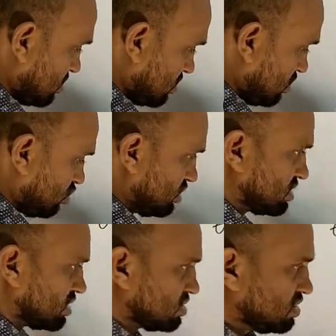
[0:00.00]

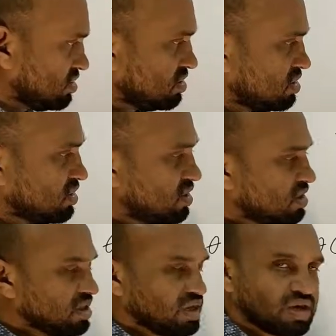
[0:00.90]
Lewis acid,
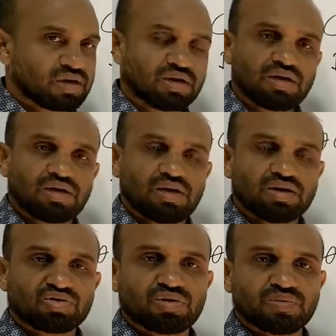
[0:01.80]
and
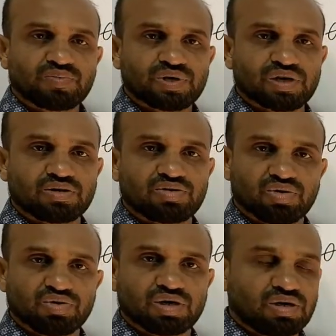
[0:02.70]
electron pair
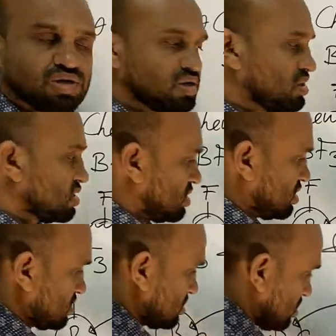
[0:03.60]
donor is